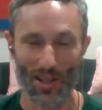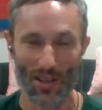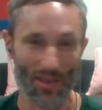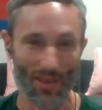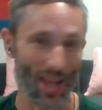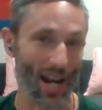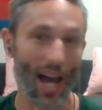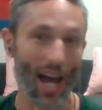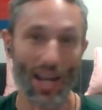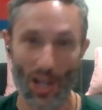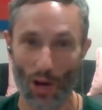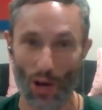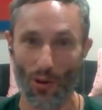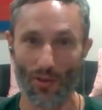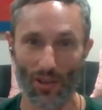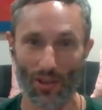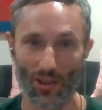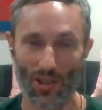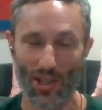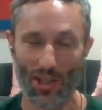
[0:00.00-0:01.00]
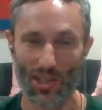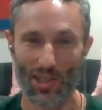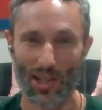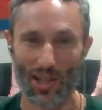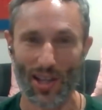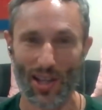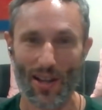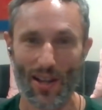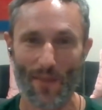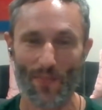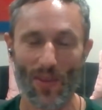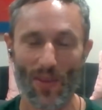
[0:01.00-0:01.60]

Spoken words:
that I know of, at least,